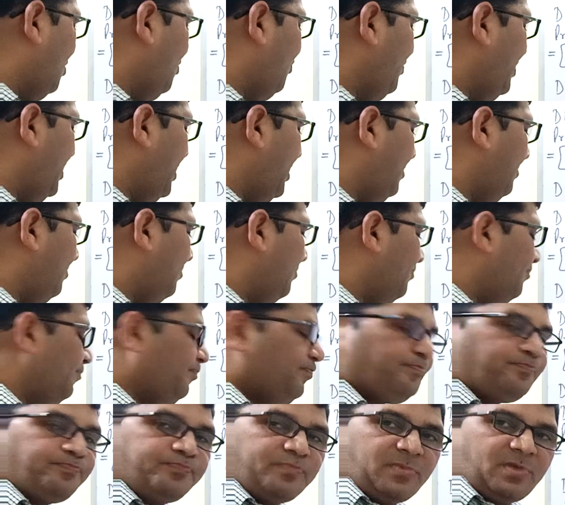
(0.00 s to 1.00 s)
of m,
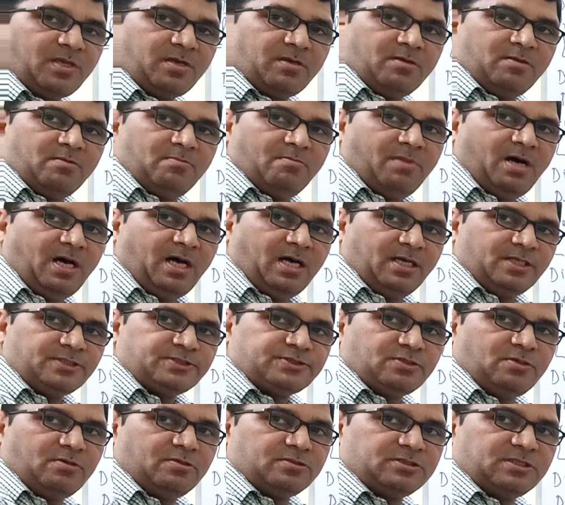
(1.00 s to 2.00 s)

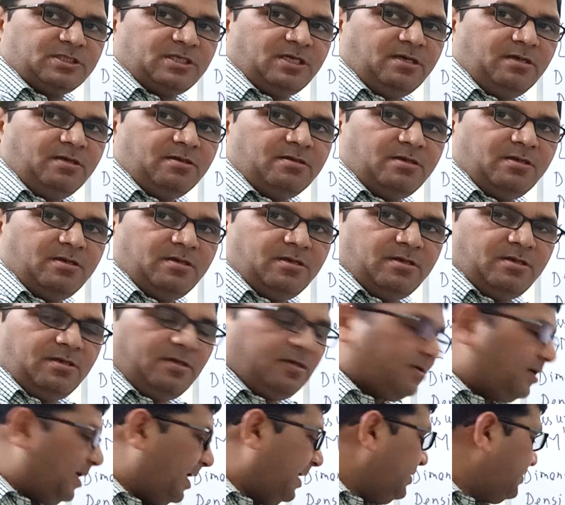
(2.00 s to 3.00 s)
mass on the
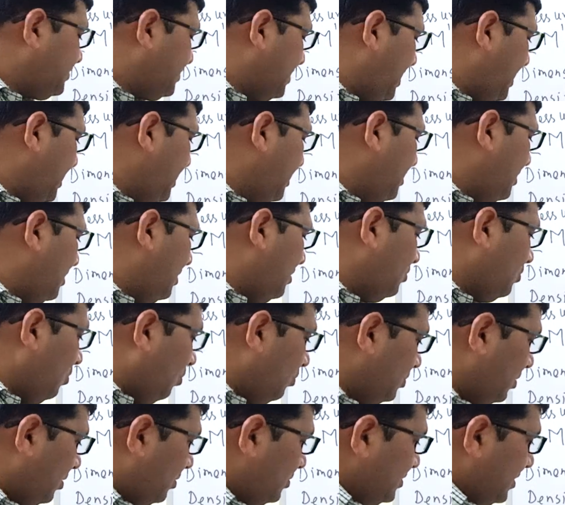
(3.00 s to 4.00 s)
right side,
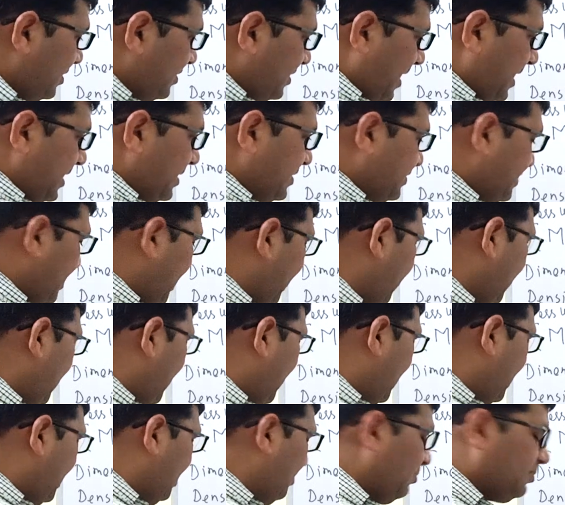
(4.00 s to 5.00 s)
and on the
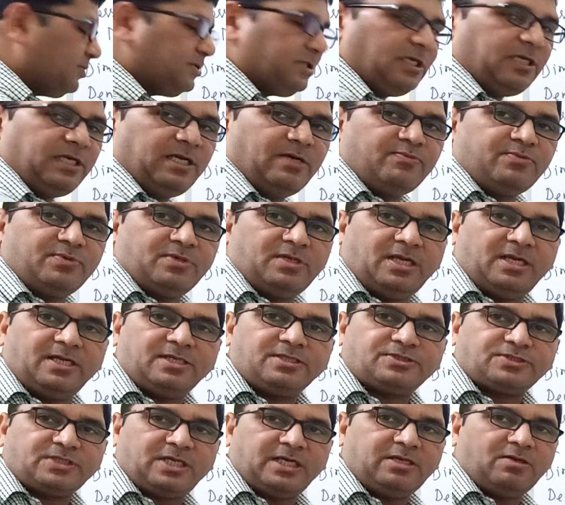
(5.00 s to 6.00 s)
left
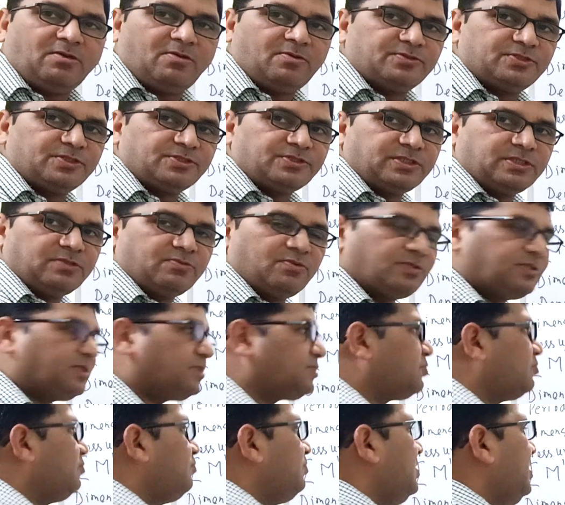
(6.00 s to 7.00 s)
hand side of this
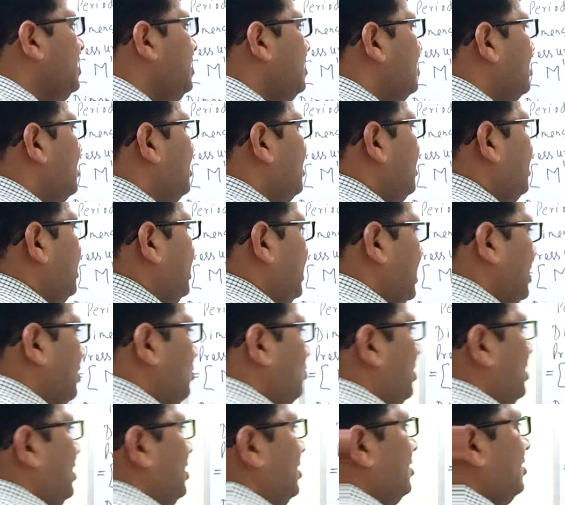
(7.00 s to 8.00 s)
equation should be
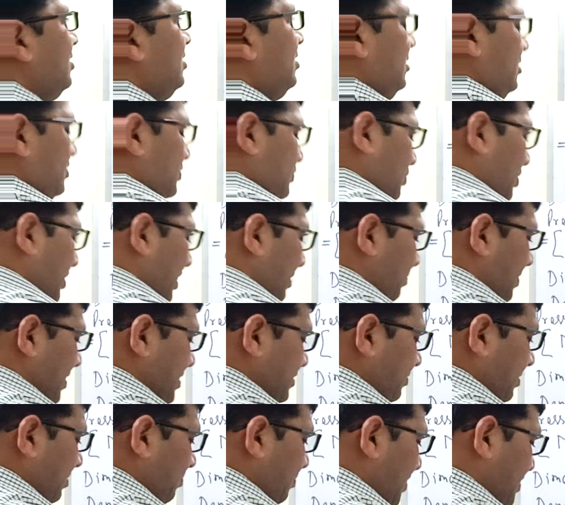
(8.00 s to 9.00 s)
equal. So a
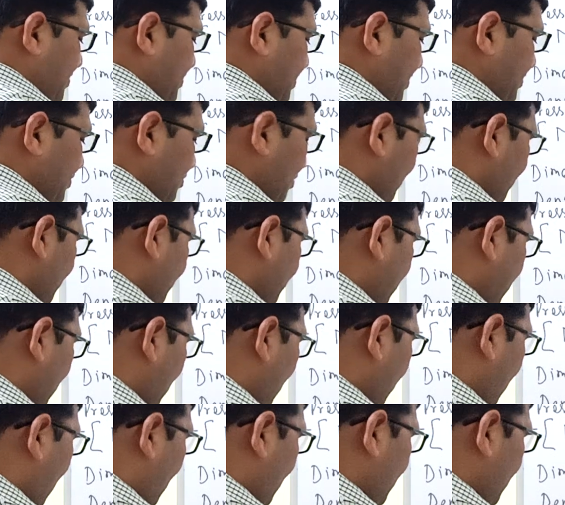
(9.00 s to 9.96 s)
plus b plus c is equal to 0.